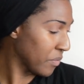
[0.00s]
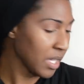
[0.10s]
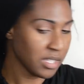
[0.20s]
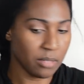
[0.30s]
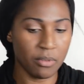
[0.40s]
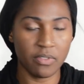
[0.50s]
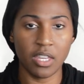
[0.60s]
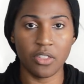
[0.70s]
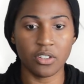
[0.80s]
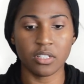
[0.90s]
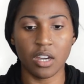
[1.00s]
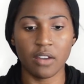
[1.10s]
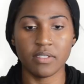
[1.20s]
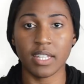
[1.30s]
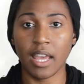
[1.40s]
some of the other
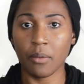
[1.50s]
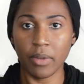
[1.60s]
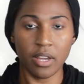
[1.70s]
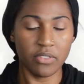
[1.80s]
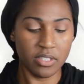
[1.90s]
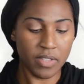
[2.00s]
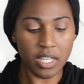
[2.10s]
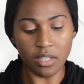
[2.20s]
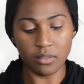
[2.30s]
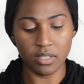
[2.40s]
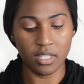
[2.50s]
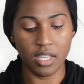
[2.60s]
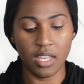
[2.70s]
scarves that I wear in these videos.